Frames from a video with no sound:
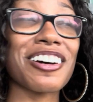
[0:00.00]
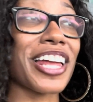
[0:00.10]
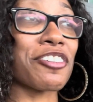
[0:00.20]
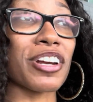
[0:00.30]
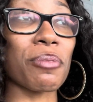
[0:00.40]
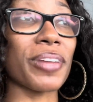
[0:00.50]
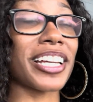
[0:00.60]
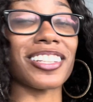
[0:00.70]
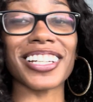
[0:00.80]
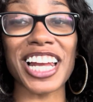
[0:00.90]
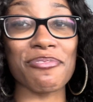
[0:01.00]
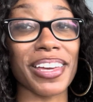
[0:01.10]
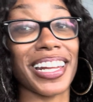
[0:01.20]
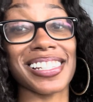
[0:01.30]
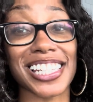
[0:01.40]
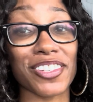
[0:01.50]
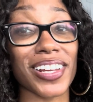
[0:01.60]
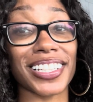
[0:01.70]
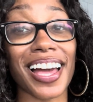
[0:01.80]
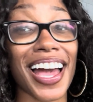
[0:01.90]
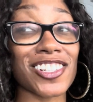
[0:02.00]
Like when I'm like looking at meetings stuff like that,